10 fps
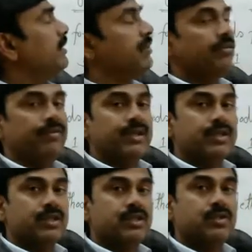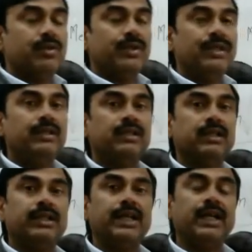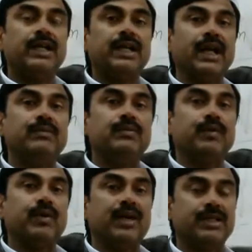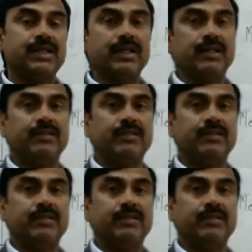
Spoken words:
was showing the 10 times production.